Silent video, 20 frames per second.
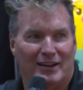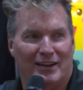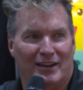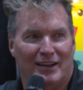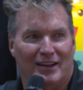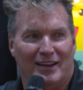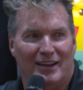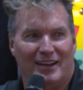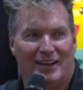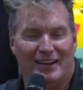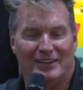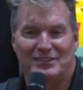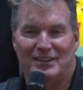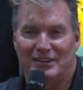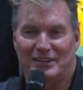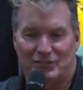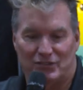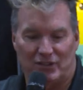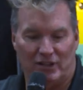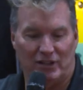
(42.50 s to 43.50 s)
Yeah.
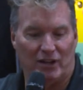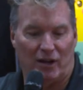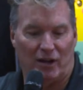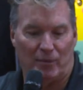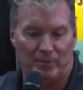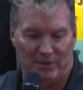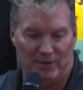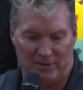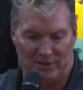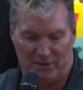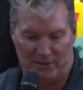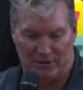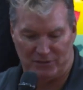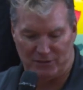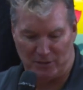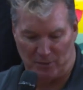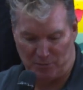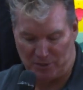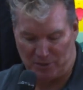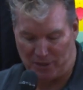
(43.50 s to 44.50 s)
It's you know,
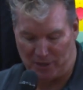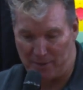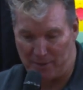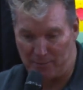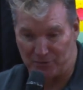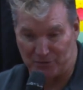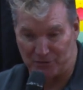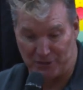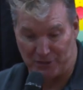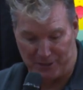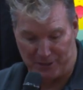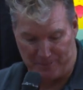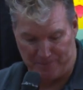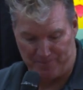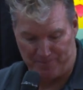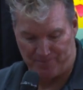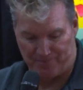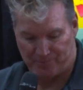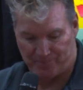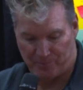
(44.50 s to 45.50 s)
sometimes,
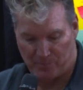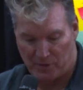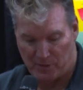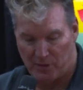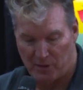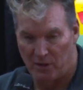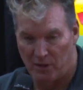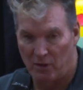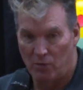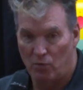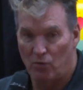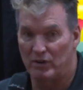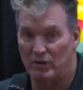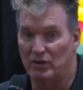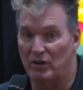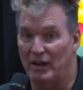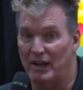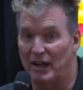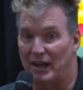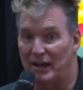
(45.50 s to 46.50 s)
well, you
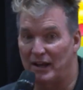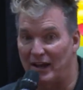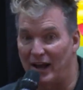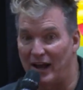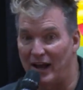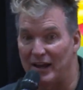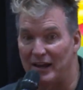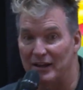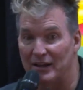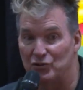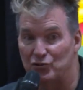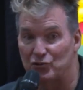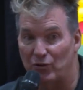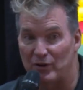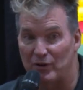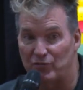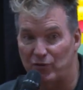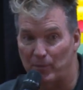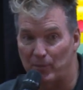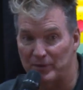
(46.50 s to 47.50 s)
know, I had an eye
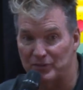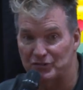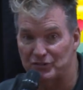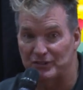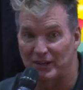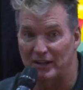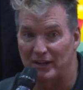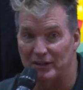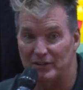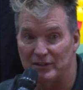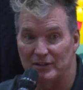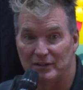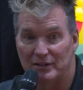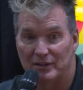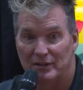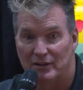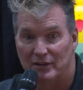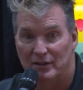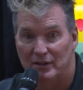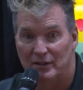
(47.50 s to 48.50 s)
injury from a stunt,
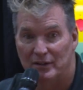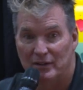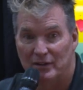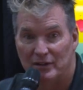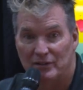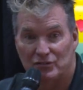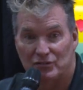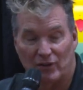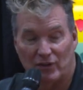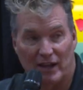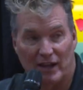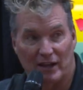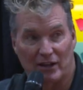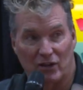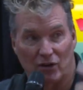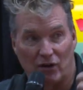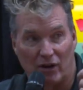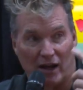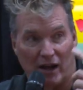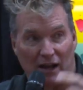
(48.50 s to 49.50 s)
so I had a
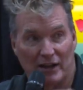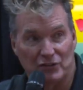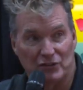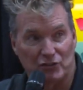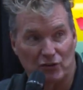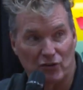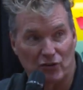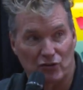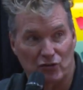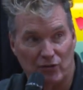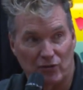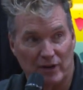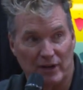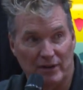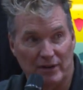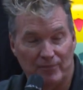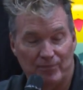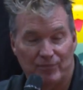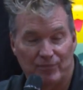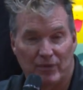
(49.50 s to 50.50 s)
little eye
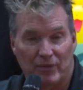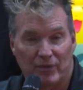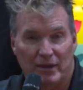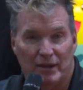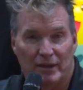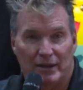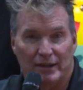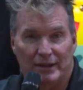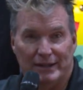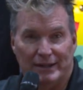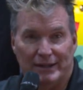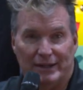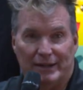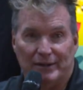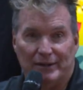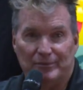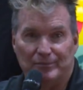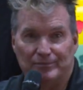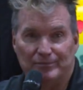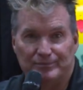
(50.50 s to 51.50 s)
surgery.
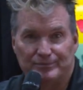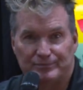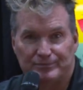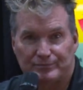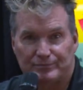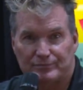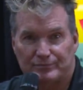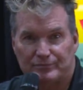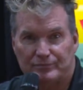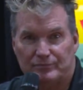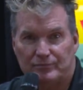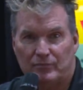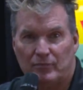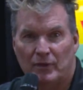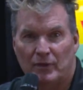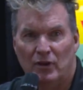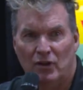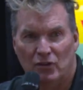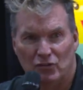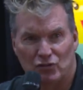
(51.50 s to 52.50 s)

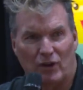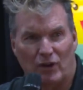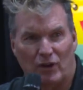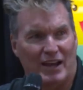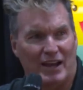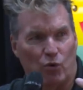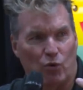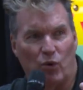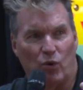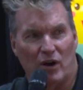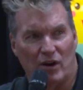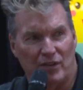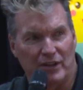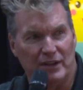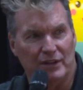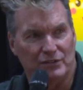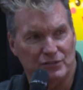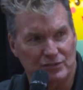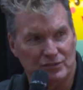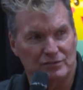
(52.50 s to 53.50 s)
So I had to wear
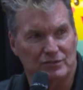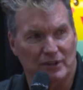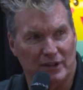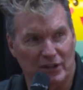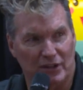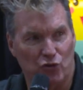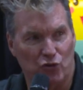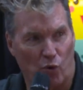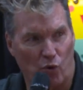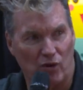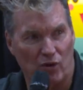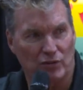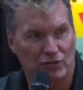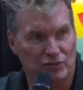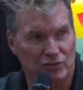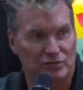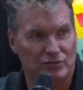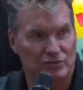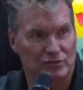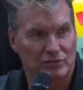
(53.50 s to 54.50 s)
these
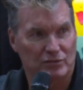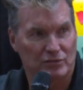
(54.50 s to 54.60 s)
indoors